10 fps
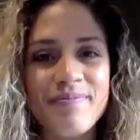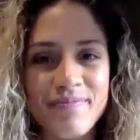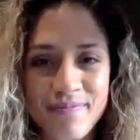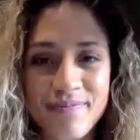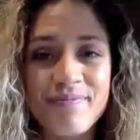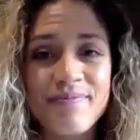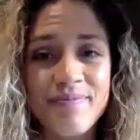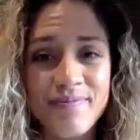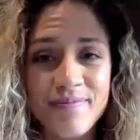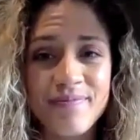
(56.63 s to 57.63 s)

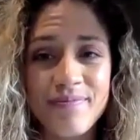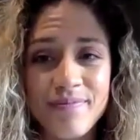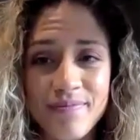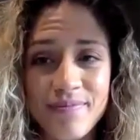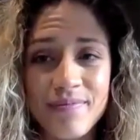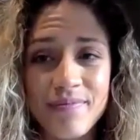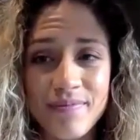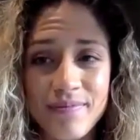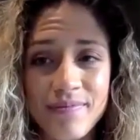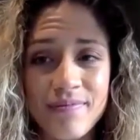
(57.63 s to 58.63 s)

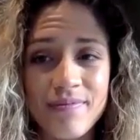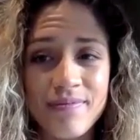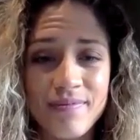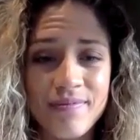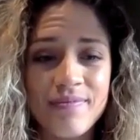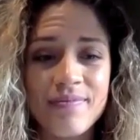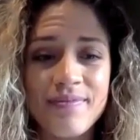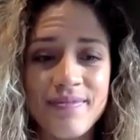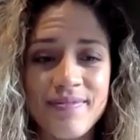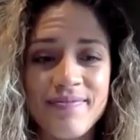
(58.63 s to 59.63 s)

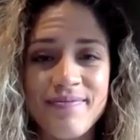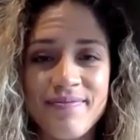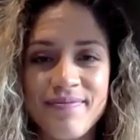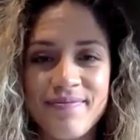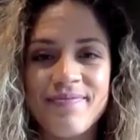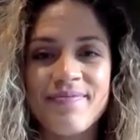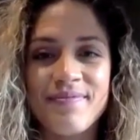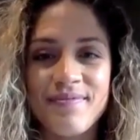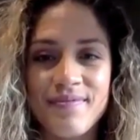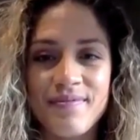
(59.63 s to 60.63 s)

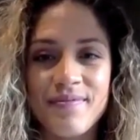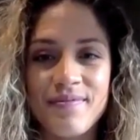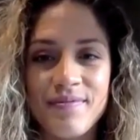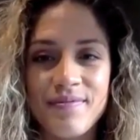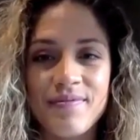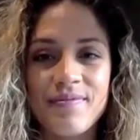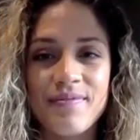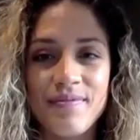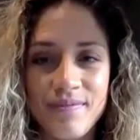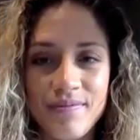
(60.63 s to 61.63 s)

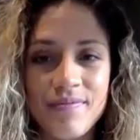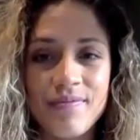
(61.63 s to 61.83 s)
[no speech]